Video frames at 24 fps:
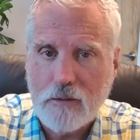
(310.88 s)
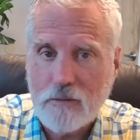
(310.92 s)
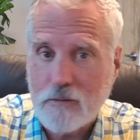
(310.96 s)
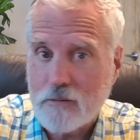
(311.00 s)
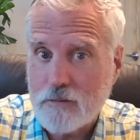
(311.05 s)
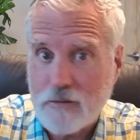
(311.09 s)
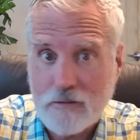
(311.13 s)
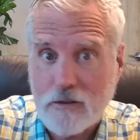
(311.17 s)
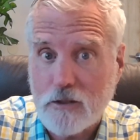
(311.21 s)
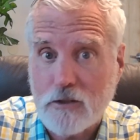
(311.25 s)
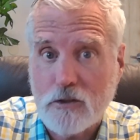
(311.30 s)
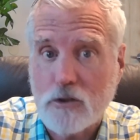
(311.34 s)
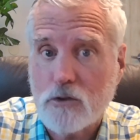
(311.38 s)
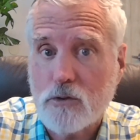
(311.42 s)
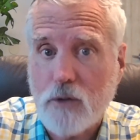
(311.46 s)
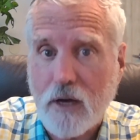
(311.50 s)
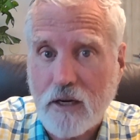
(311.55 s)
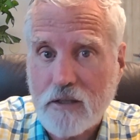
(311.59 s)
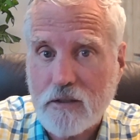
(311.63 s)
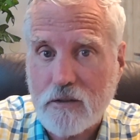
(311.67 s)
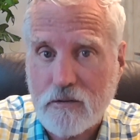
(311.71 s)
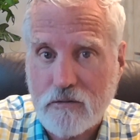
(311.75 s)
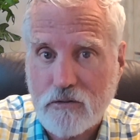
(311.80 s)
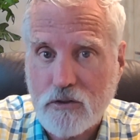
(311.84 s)

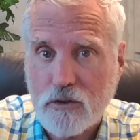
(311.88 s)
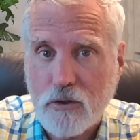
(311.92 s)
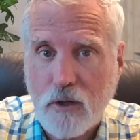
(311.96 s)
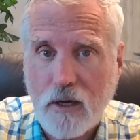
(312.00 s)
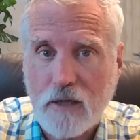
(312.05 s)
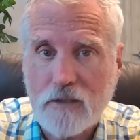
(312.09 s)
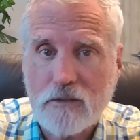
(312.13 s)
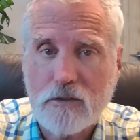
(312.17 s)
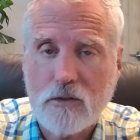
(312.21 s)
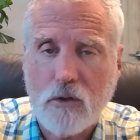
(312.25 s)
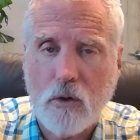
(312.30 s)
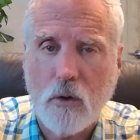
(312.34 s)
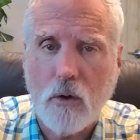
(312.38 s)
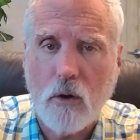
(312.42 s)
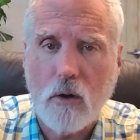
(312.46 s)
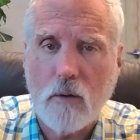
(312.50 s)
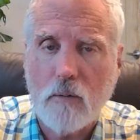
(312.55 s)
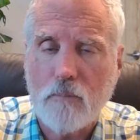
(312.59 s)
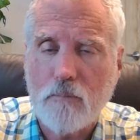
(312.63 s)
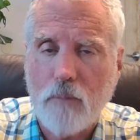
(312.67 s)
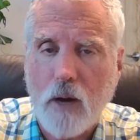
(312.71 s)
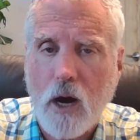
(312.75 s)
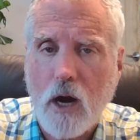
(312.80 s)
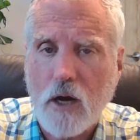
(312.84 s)
constructive trust
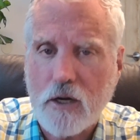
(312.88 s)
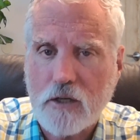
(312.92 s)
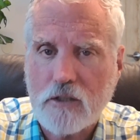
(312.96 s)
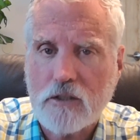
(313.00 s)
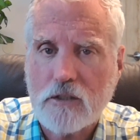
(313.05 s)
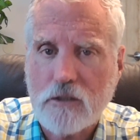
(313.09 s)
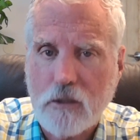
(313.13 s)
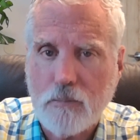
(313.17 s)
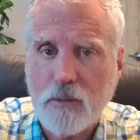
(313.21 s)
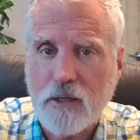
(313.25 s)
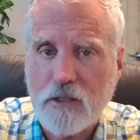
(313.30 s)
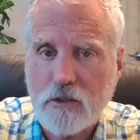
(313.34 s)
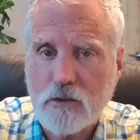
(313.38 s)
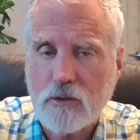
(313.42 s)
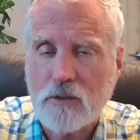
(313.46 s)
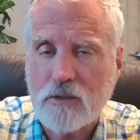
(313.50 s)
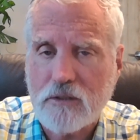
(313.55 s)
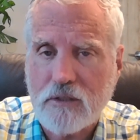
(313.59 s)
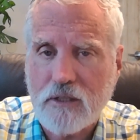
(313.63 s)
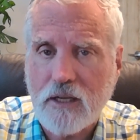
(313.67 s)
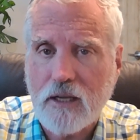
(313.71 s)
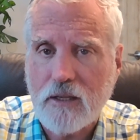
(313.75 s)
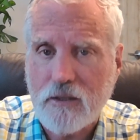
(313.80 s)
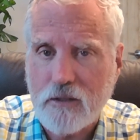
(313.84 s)
or partnership
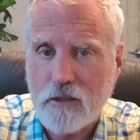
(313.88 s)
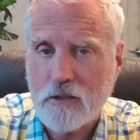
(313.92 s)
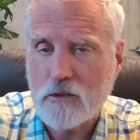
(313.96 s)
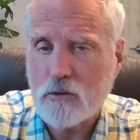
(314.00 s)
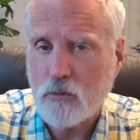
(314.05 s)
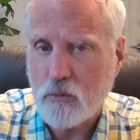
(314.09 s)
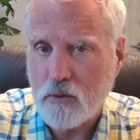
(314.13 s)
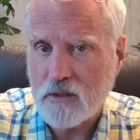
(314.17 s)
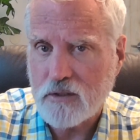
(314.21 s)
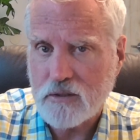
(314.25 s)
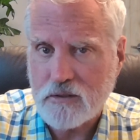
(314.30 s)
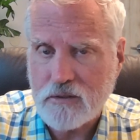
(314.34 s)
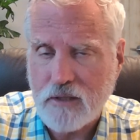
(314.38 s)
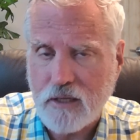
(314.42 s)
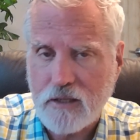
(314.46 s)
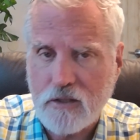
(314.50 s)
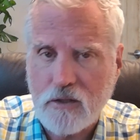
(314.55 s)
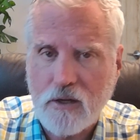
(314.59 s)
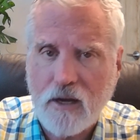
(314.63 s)
interest in this real estate.